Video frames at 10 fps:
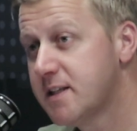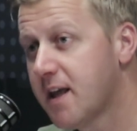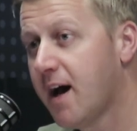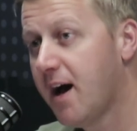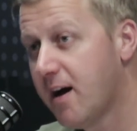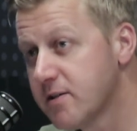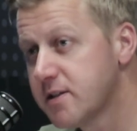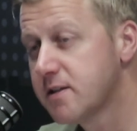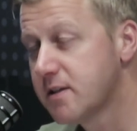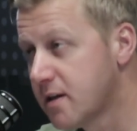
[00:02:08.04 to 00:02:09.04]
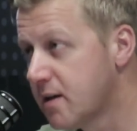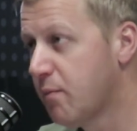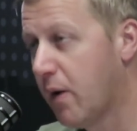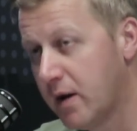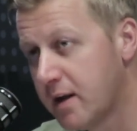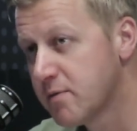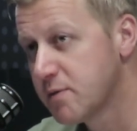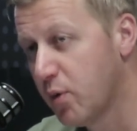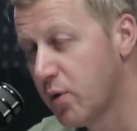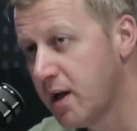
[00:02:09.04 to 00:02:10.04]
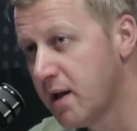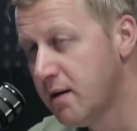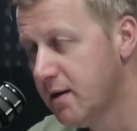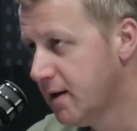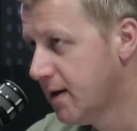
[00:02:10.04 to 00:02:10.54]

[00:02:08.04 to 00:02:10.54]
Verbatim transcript: into the house that Napoleon was born in.